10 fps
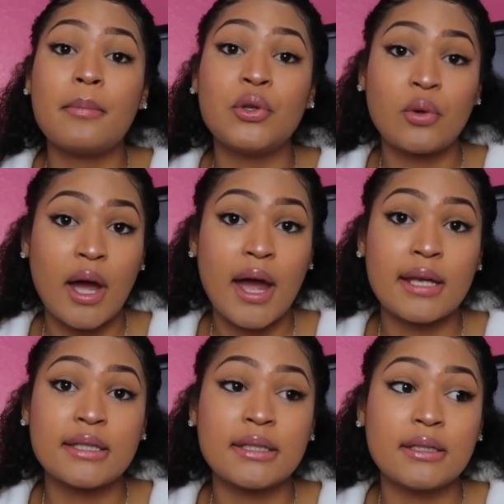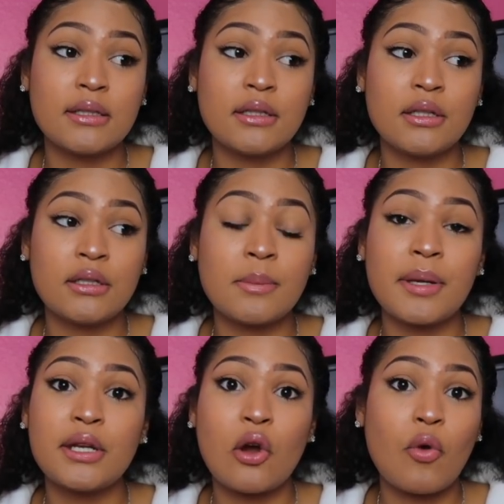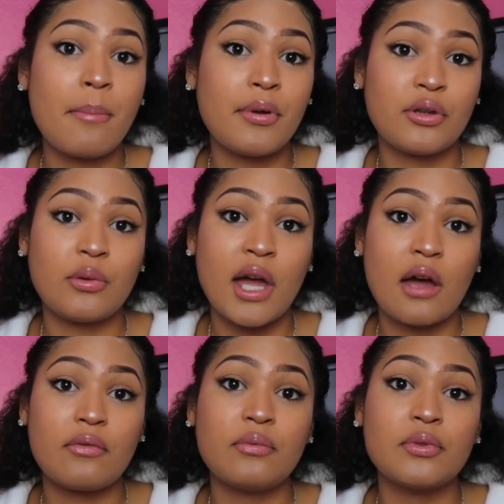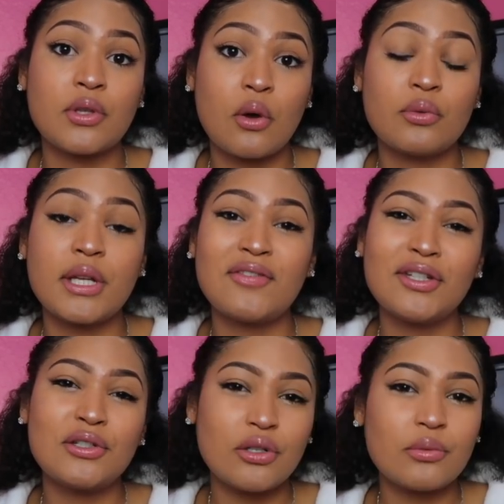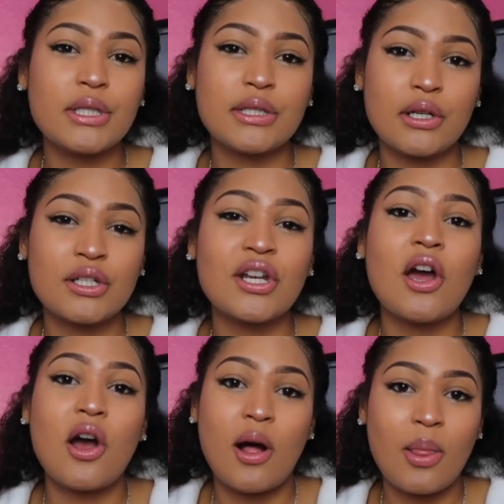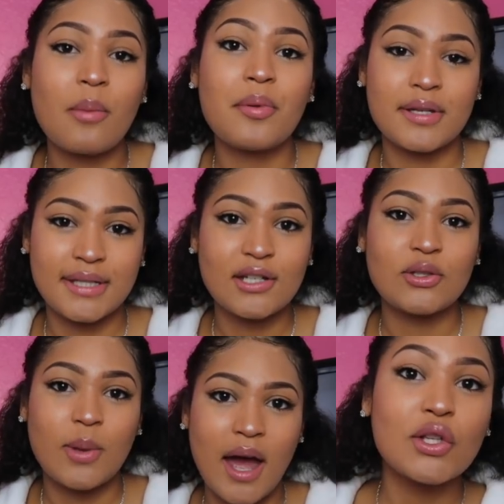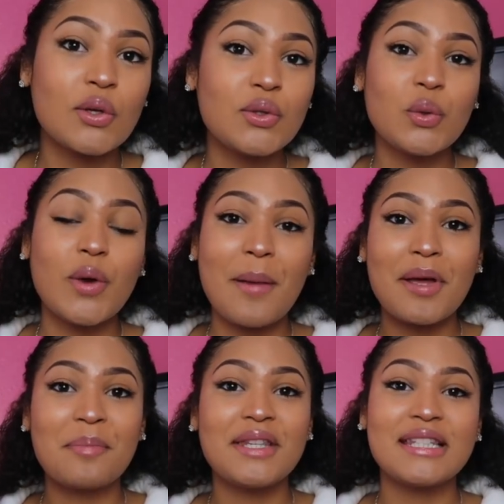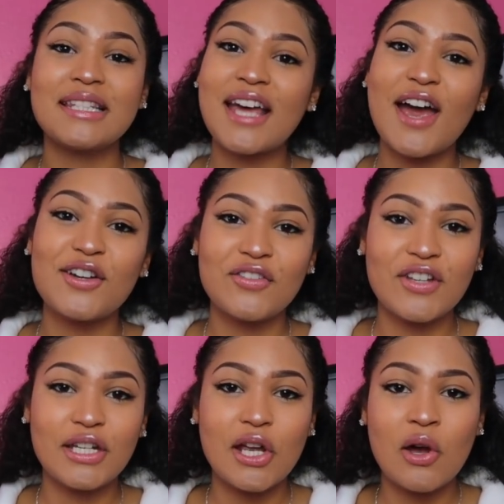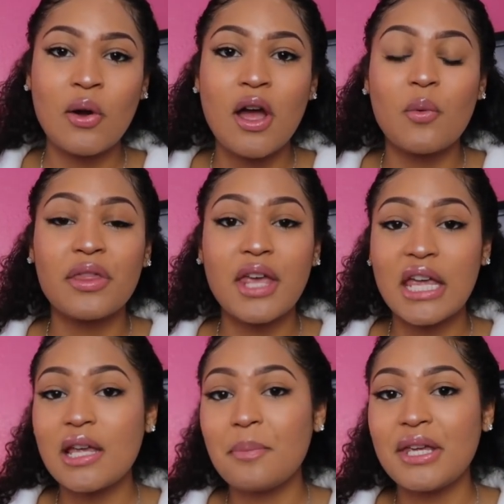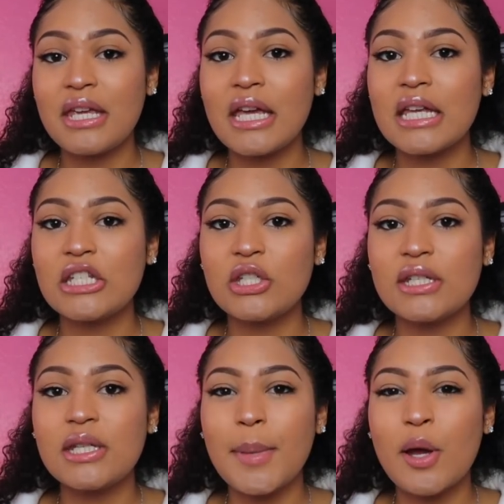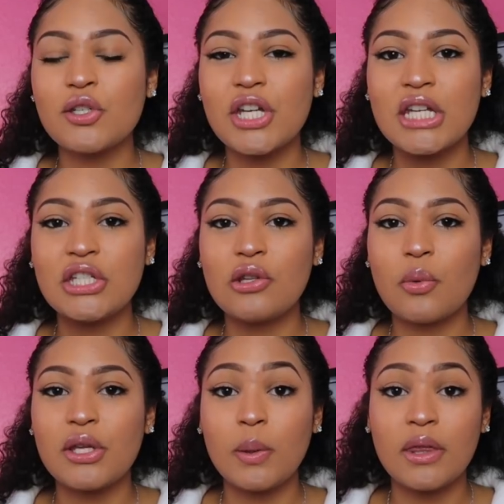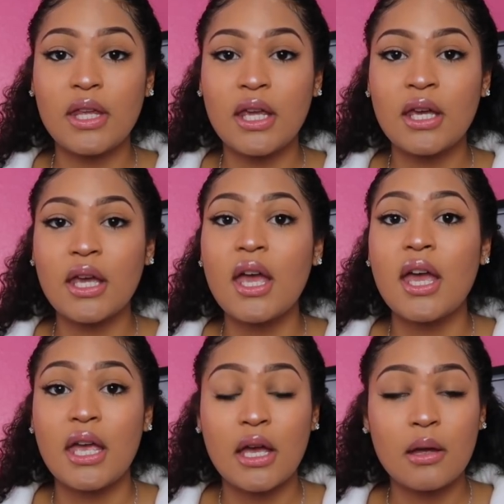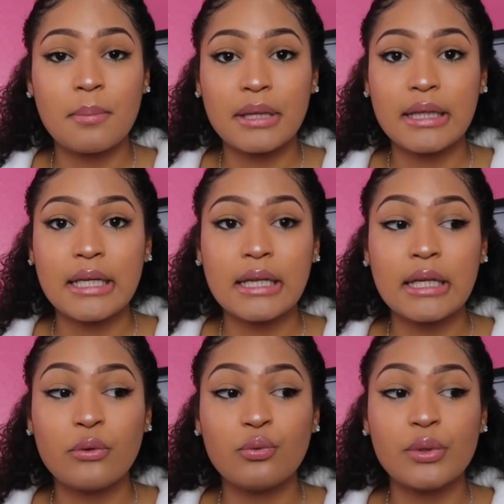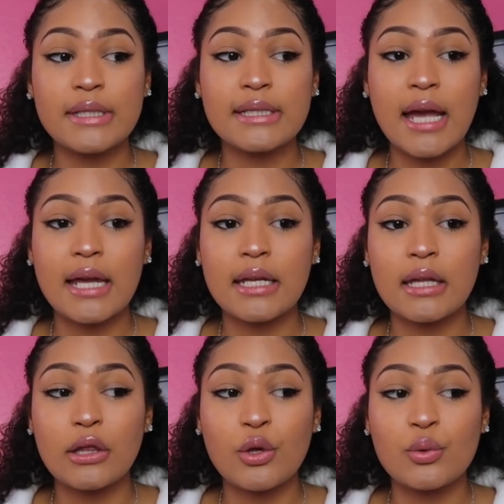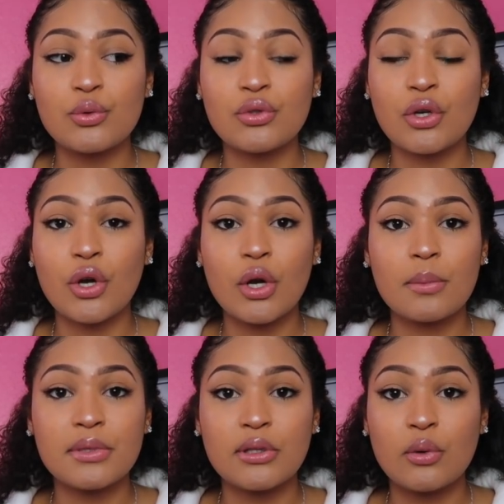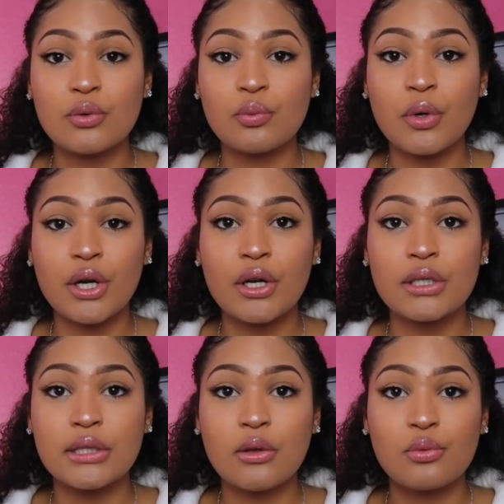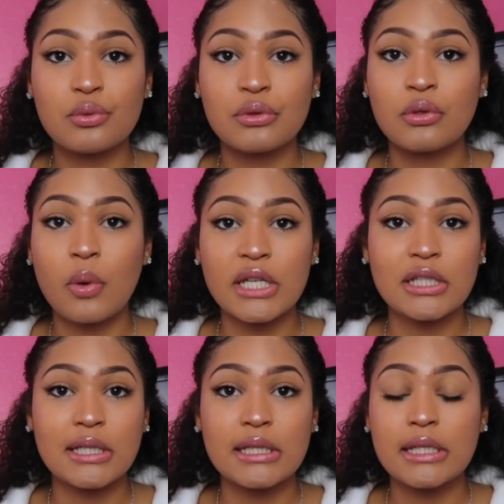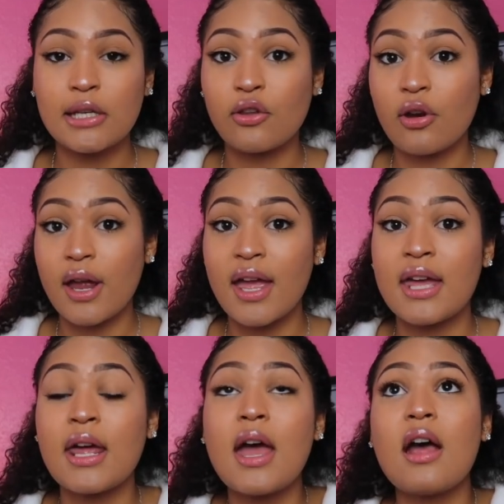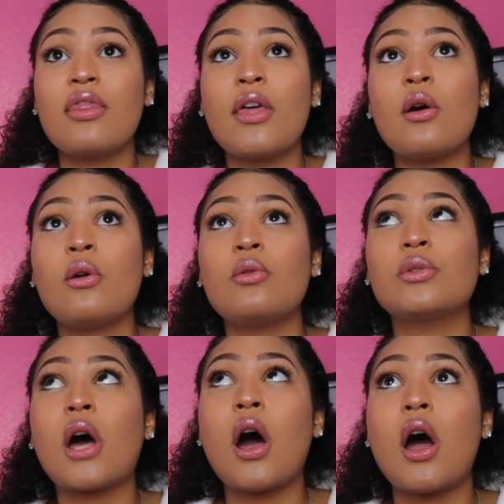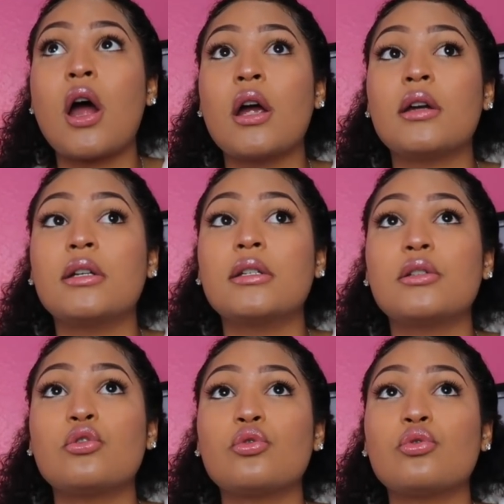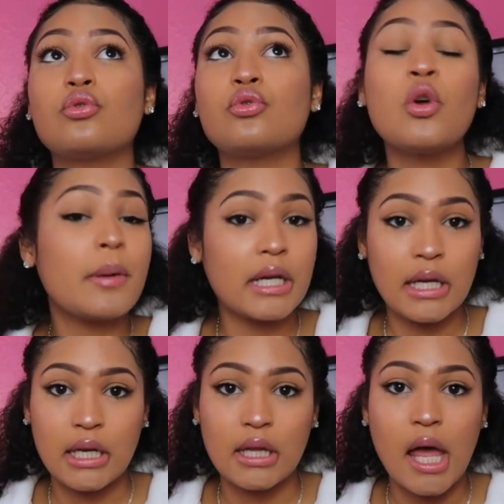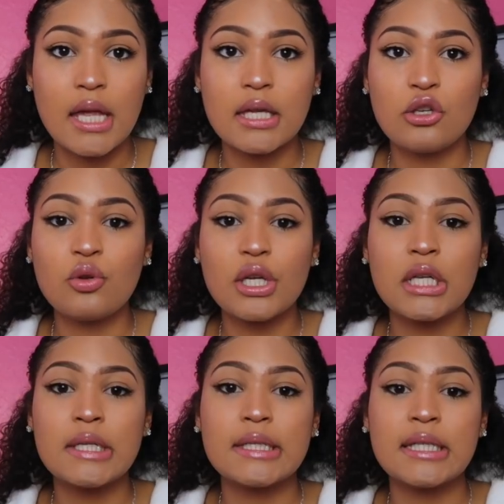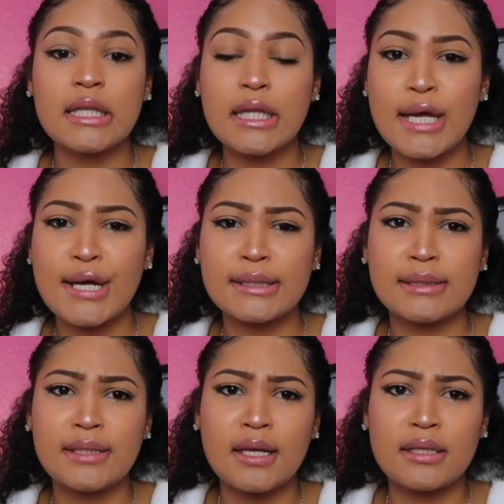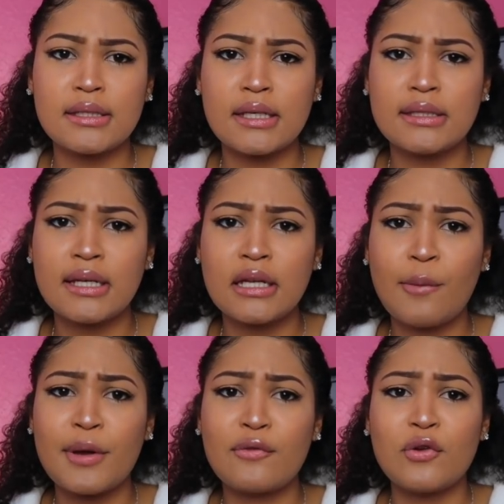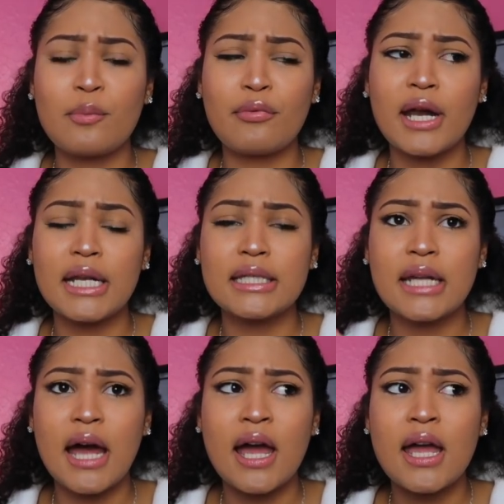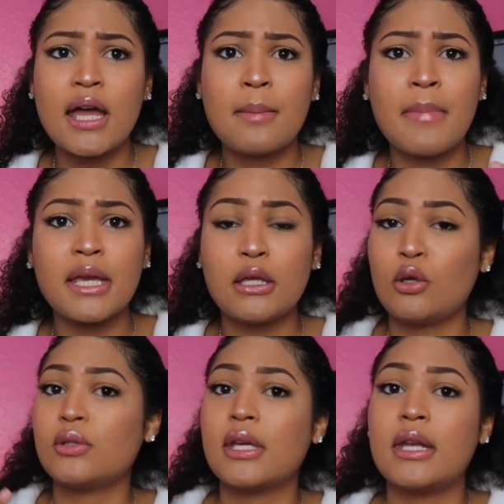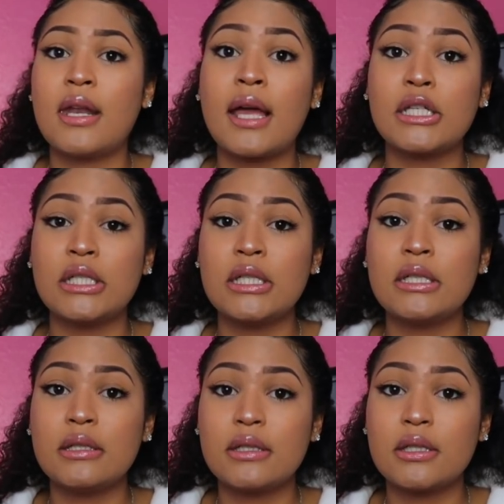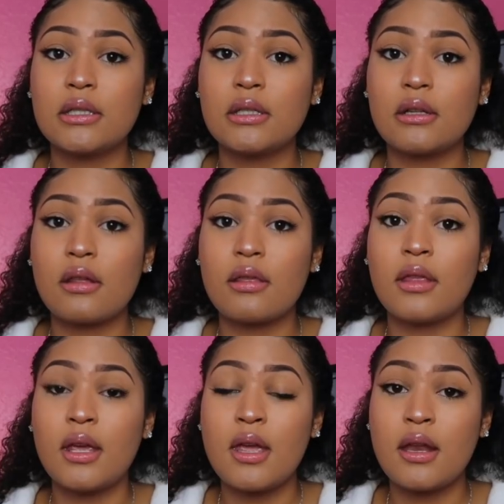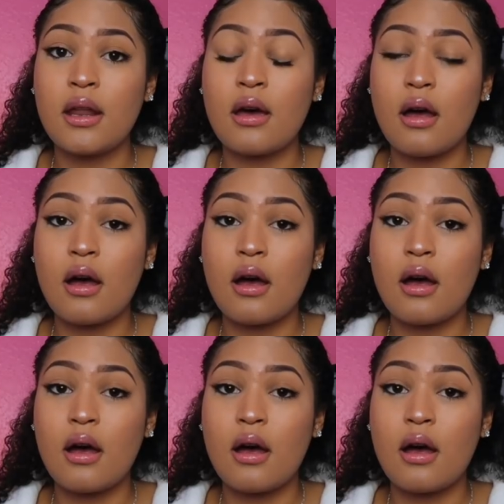you guys, depending on what book you have. So definitely do your research on the books that you have. So to wrap up this entire video, with AMP, it's just about changing the way you think and completely reciting those terms, those words, those questions in your head. Those are super key. Like, you can sit there and study, but if your brain's not making those connections, then